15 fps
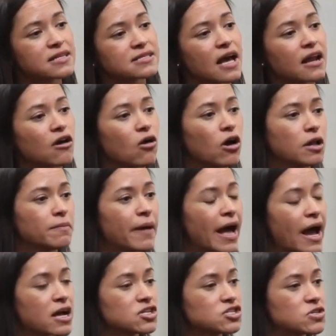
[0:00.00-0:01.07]
this kind of called
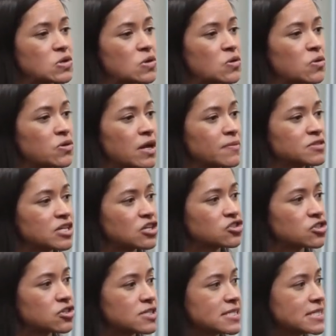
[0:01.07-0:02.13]
back to the
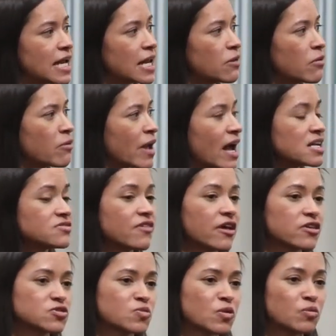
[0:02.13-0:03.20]
obstetrical study when we asked
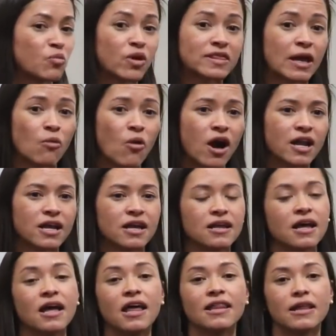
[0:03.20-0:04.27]
fathers what, what they wanted.